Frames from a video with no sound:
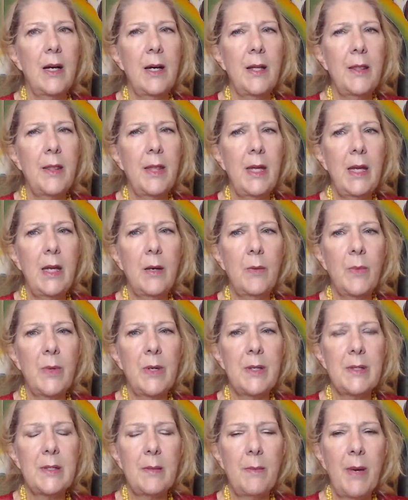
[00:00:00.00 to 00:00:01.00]
I think it
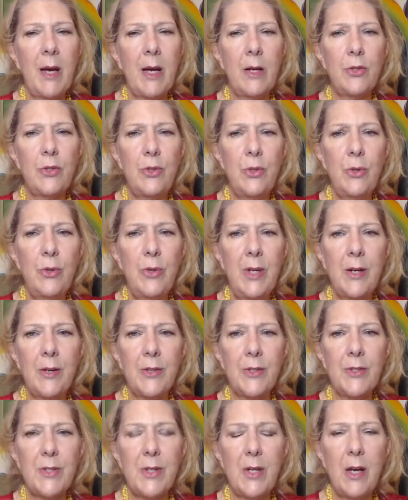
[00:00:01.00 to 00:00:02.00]
was about 2
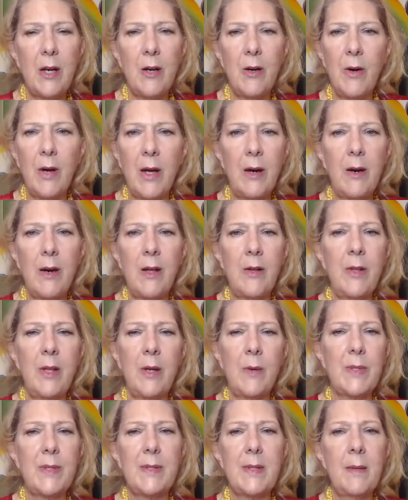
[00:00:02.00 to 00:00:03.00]
years ago. I don't know.
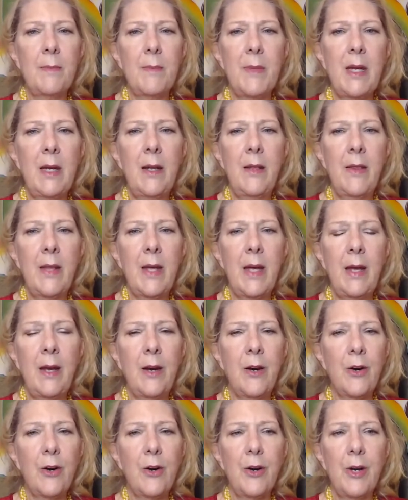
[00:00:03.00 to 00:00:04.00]
There was something in the
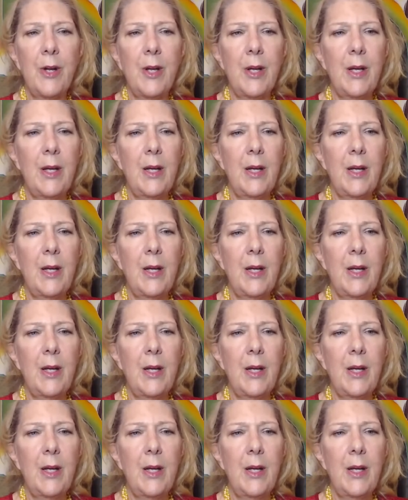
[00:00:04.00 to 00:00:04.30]
air.